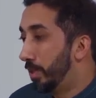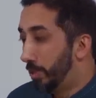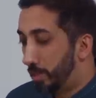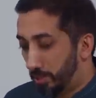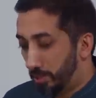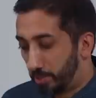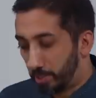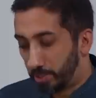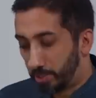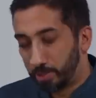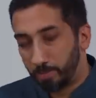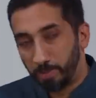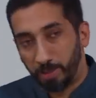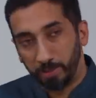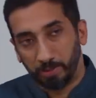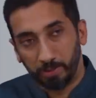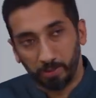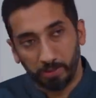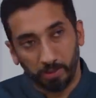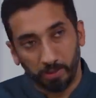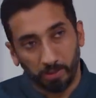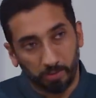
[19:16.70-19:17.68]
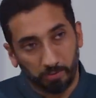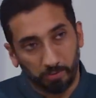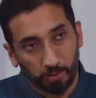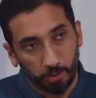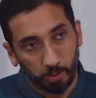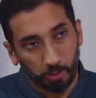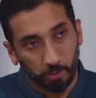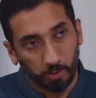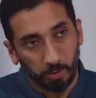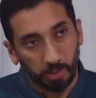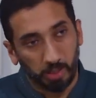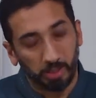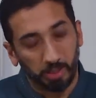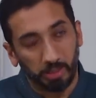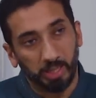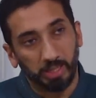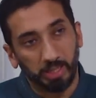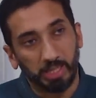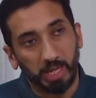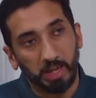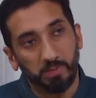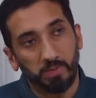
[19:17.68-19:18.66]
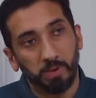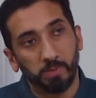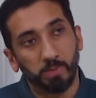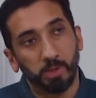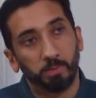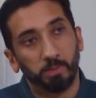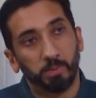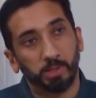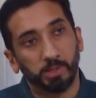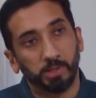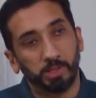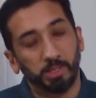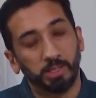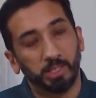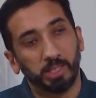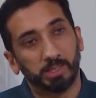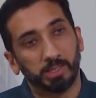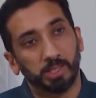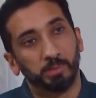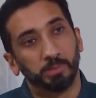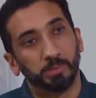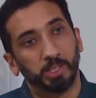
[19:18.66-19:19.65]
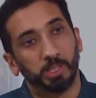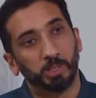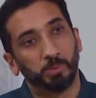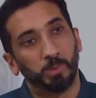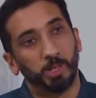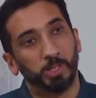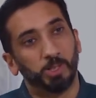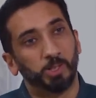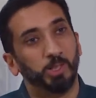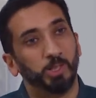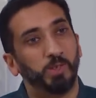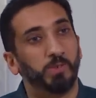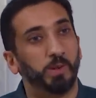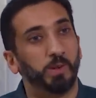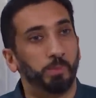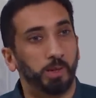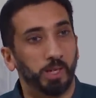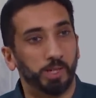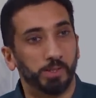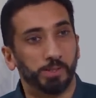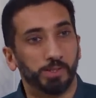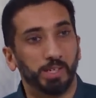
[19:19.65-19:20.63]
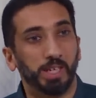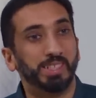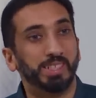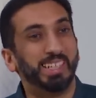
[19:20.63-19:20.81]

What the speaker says: He says about this individual, Allah gave him a mercy that comes especially from us.